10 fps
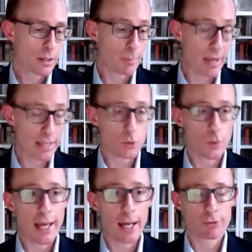The best
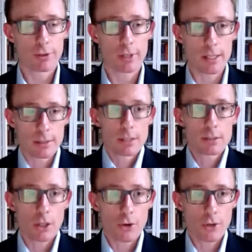we have is the
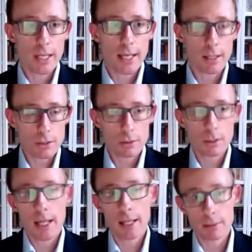Security
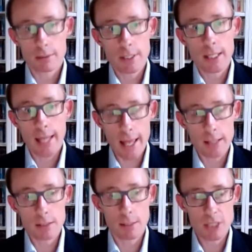Council, and it
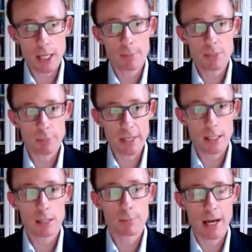can sometimes
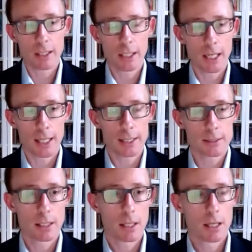be
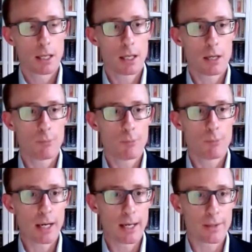paralyzed
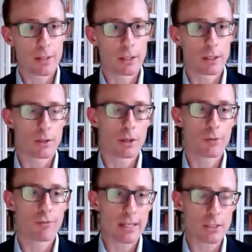by the
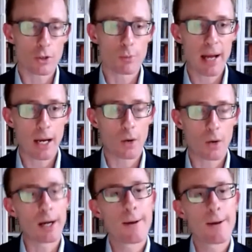veto
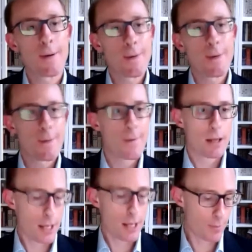power.
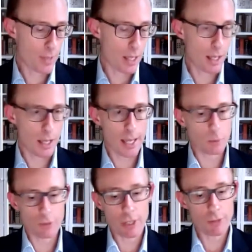And
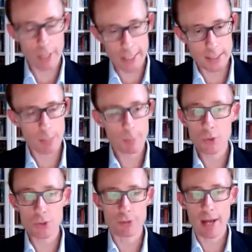we've given
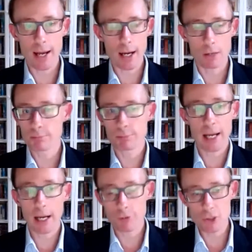examples of how
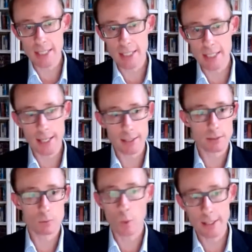powerful states,
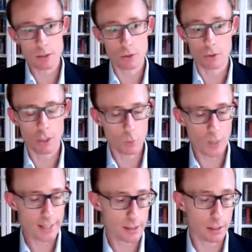West or
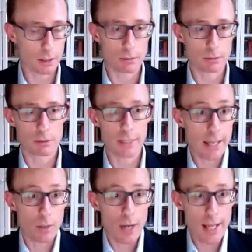non-West, can
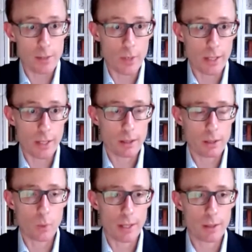get away with